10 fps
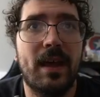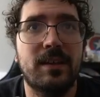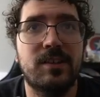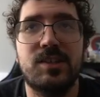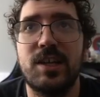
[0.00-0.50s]
had
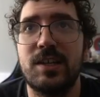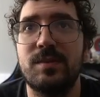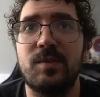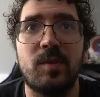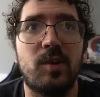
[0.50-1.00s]
to just check
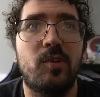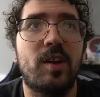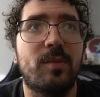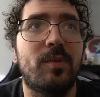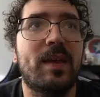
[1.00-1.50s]
something real
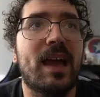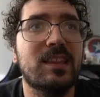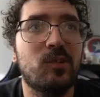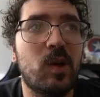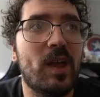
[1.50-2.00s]
quick. But we got
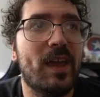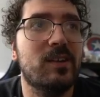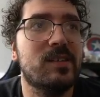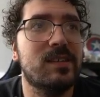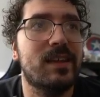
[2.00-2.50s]
the Will
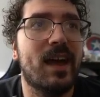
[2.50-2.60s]
Anderson.